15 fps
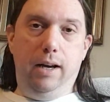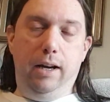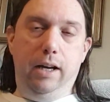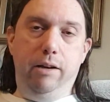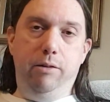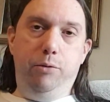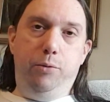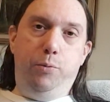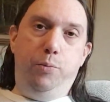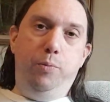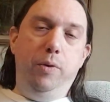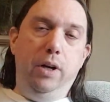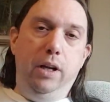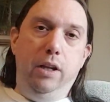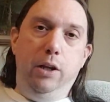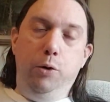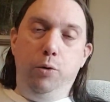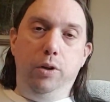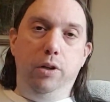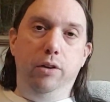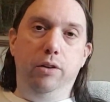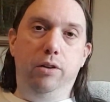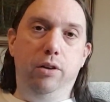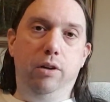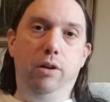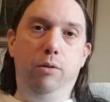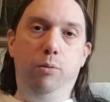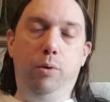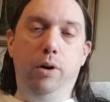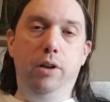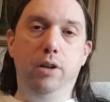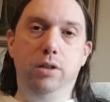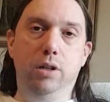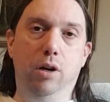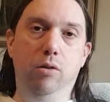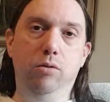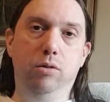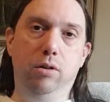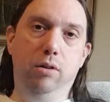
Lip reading: He's in the audience one of the shows